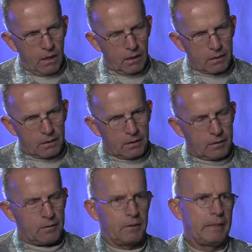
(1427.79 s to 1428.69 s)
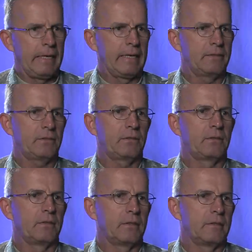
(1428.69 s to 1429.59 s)
No,
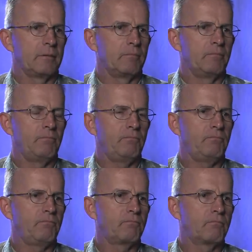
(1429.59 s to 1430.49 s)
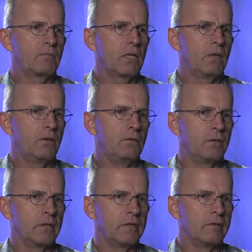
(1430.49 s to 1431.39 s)
yes. Um,
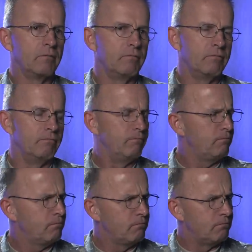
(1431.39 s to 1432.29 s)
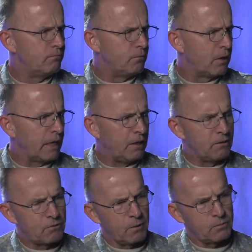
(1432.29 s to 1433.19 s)
during a
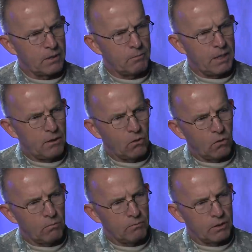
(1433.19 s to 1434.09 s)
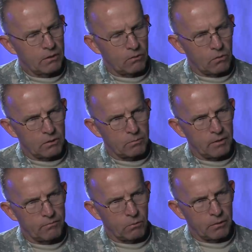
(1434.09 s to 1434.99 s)
variety of trips I made home during the course of
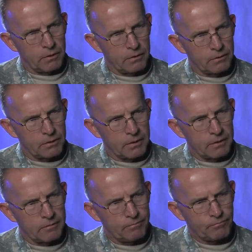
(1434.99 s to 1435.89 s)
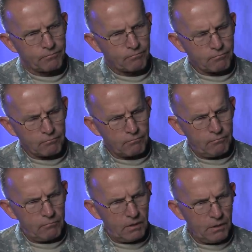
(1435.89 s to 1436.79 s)
my four years in,
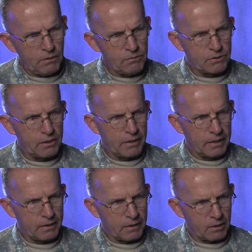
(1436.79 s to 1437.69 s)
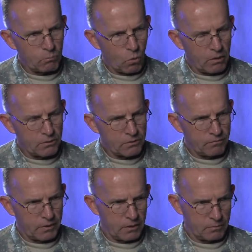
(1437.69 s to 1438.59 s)
you'd see that in airports
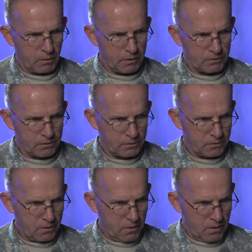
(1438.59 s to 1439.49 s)
and various places.